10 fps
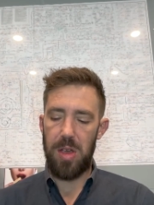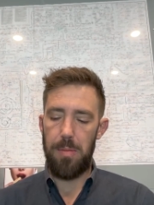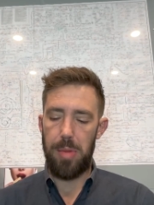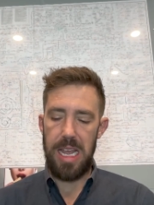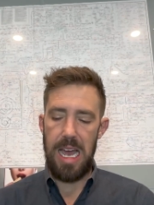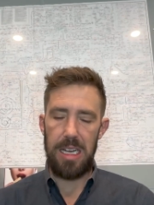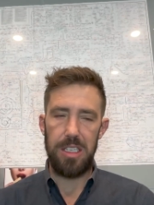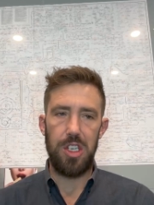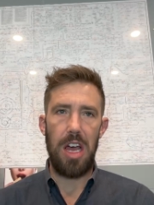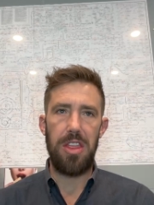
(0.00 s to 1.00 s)
but yeah,
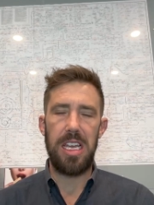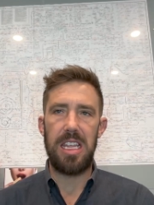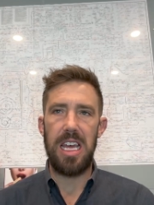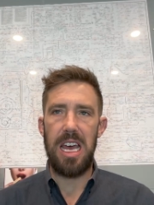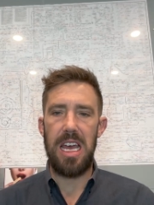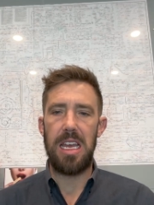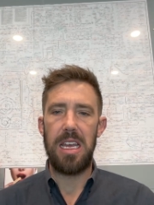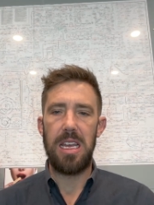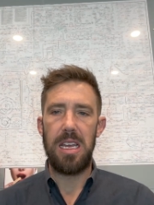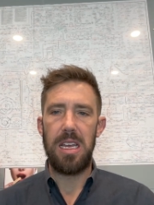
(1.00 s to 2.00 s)
so I think that
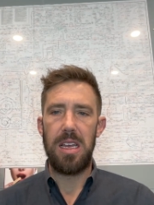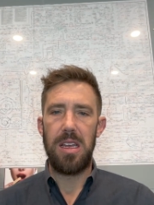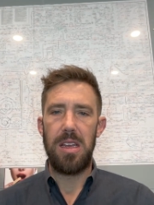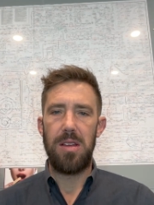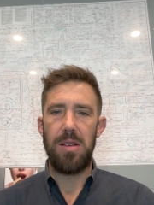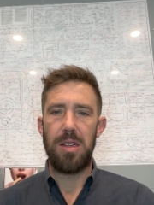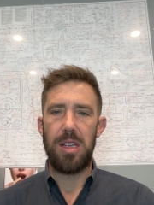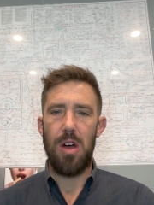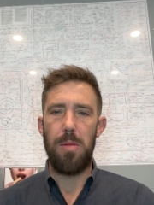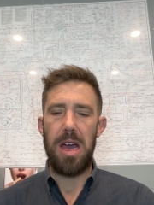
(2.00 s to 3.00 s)

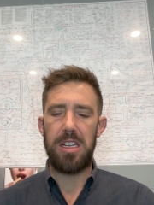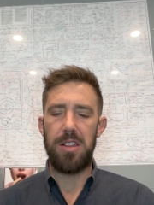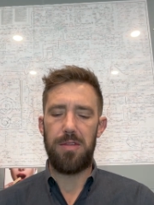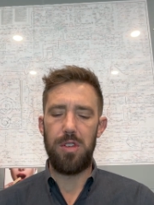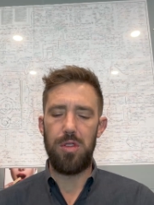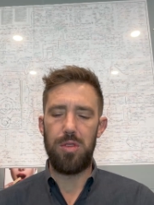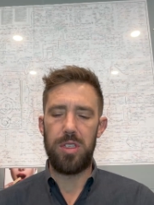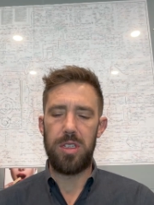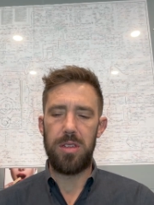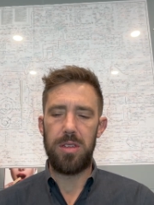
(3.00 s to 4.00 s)
going back to the foods,